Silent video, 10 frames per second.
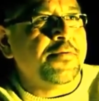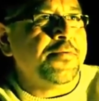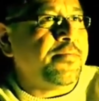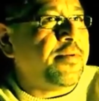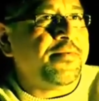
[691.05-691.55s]
I
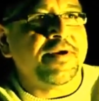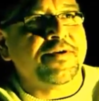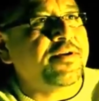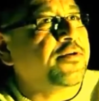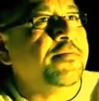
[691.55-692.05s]
remember I
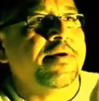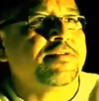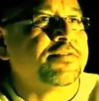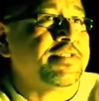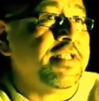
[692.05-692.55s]
couldn't go
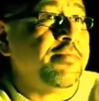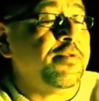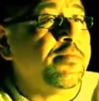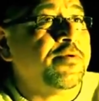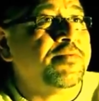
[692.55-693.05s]
back to
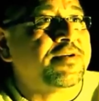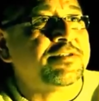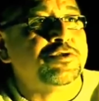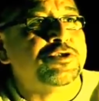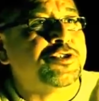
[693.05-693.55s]
sleep no more
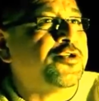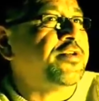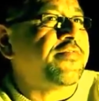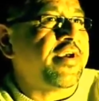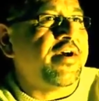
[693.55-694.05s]
because the
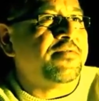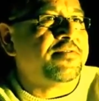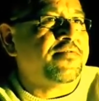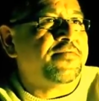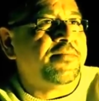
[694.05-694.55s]
joy of God
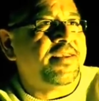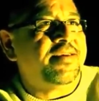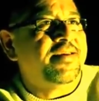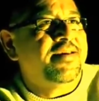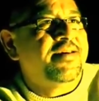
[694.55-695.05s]
was over
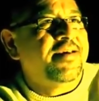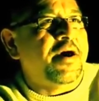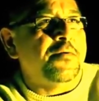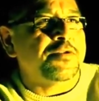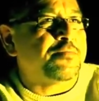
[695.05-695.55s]
me.
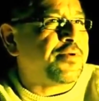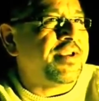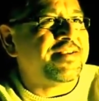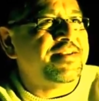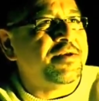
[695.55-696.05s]
I was
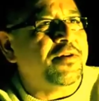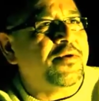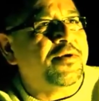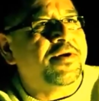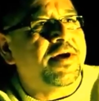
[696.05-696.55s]
praising the
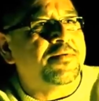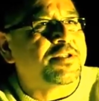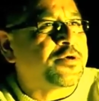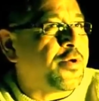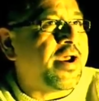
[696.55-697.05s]
Lord. I
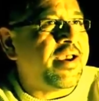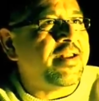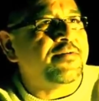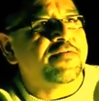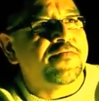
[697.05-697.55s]
was
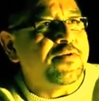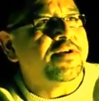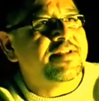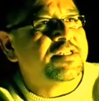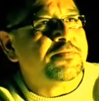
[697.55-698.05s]
crying. I was
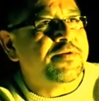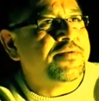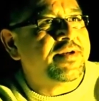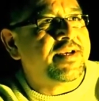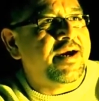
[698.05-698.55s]
full in the
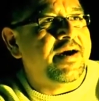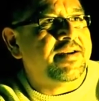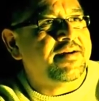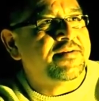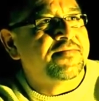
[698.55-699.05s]
Spirit of
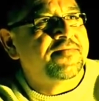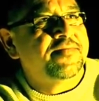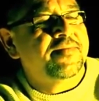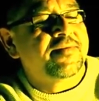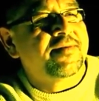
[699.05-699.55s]
God.
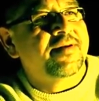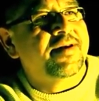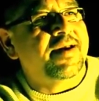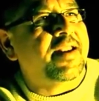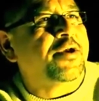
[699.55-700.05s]

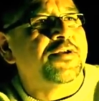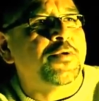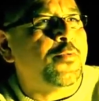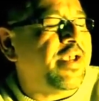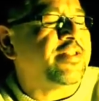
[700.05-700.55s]
And I
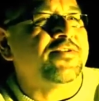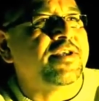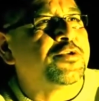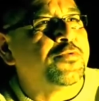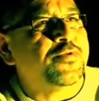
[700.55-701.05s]
couldn't wait
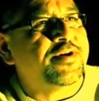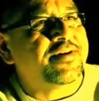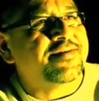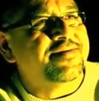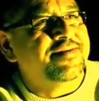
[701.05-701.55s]
to get to
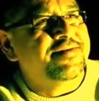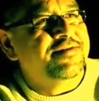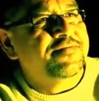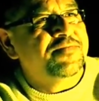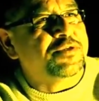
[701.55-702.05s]
work
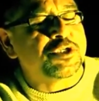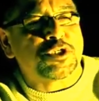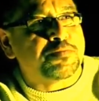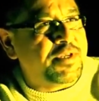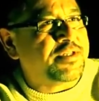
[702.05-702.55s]
to
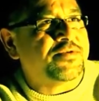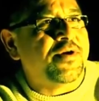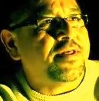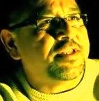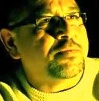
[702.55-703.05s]
speak
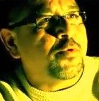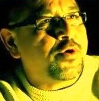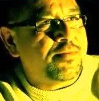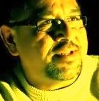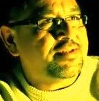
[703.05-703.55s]
to all these
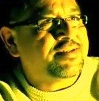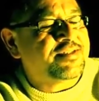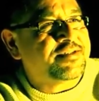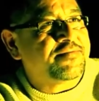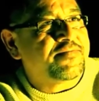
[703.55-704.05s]

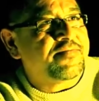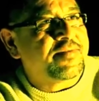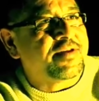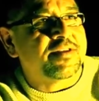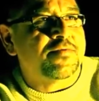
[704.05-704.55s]
Mormons
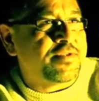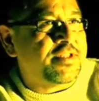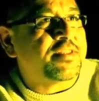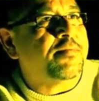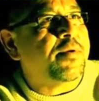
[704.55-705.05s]
because there was
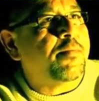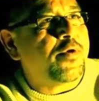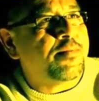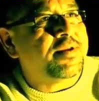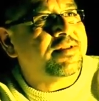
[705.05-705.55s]
nothing but
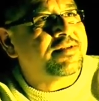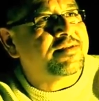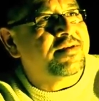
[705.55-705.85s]
Mormons.